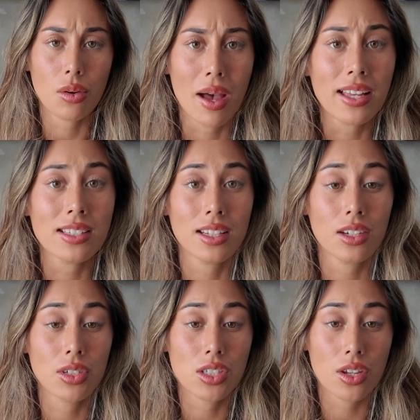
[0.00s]
reminder
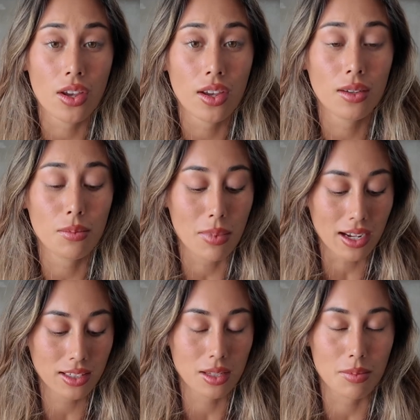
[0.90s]
to return
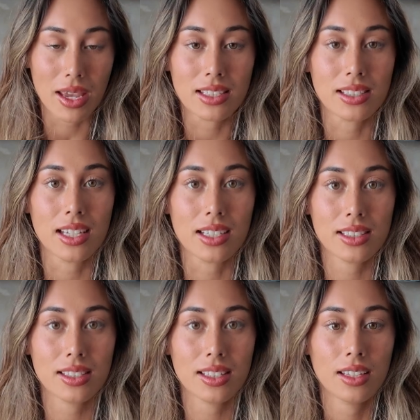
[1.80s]
back to
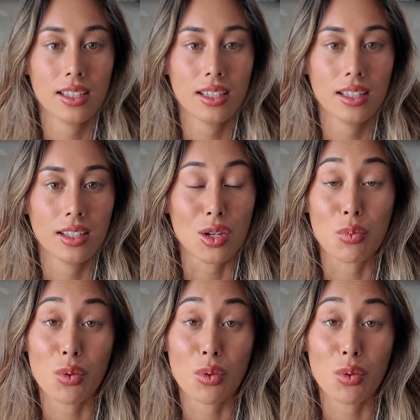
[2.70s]
basics. Your